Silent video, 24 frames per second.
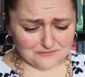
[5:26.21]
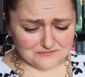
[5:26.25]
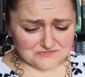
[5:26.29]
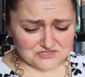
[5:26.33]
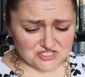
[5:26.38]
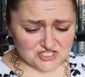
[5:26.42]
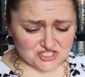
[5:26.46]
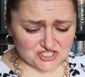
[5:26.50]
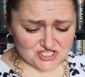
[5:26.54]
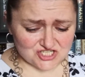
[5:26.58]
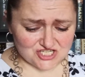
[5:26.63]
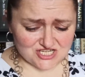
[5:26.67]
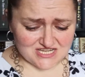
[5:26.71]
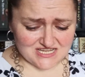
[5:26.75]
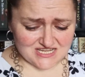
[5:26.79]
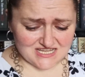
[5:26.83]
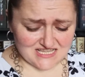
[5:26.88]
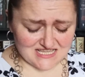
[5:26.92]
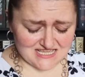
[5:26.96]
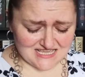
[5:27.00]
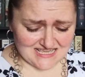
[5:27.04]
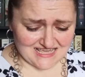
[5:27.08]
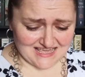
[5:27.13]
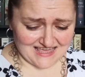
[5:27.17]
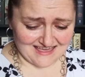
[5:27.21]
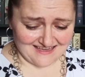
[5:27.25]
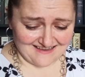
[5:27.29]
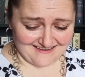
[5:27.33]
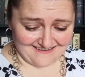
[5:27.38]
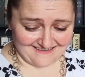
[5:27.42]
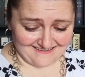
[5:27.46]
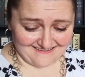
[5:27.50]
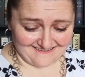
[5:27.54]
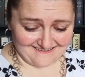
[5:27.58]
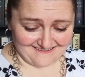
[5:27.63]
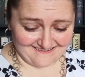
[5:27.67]
She
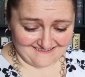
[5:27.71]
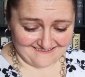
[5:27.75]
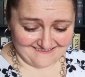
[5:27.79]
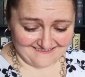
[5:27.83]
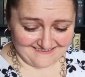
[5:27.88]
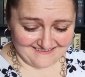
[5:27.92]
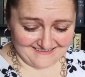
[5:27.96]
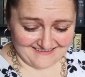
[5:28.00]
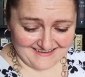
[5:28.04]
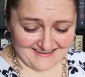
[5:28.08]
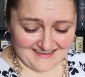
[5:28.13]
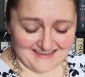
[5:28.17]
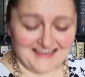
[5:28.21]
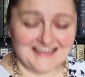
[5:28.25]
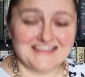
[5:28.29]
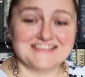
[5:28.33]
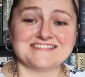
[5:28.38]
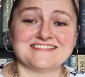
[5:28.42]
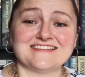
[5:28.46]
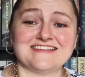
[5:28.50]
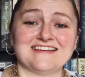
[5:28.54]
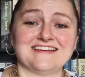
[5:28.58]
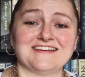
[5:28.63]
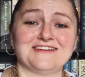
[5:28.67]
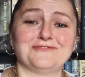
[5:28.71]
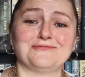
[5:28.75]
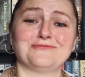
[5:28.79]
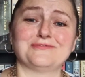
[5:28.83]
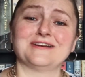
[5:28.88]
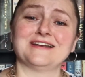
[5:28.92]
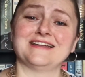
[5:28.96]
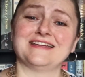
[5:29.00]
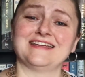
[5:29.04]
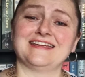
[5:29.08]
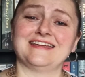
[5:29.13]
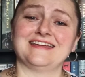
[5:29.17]
has a
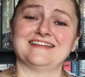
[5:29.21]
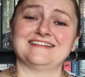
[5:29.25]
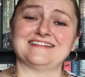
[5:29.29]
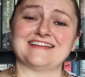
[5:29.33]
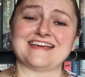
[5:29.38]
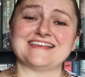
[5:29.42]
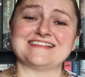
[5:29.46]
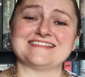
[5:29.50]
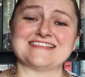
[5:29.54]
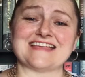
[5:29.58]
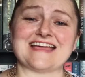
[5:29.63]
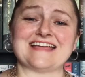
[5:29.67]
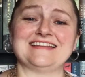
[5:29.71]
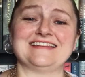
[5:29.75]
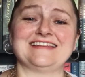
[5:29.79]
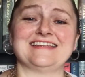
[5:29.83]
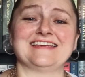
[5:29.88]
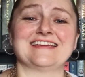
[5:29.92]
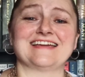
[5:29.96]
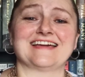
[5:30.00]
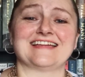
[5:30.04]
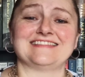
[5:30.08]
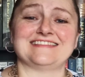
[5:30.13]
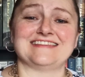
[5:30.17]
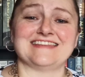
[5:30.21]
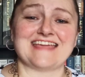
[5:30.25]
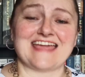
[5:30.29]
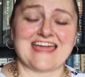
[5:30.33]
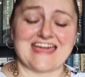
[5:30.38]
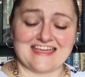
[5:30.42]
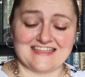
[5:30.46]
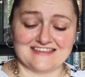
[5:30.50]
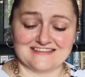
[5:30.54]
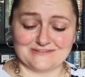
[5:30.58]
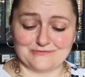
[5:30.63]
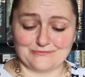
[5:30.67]
really nice ending at the
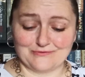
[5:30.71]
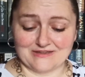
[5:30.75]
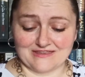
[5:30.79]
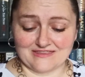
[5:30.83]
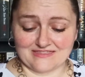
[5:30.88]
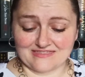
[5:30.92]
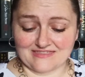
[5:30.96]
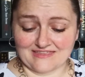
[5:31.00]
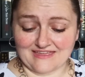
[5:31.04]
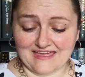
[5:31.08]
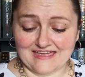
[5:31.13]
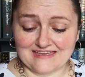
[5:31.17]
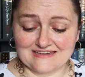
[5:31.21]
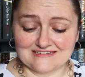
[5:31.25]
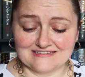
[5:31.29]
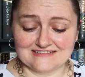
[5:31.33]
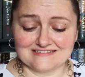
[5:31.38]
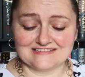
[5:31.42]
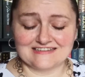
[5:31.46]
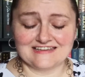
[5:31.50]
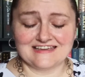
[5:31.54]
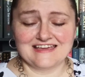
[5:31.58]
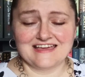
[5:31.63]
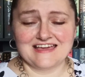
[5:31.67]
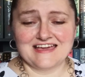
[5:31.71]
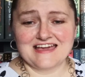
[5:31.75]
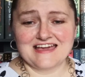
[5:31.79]
end with Aiden.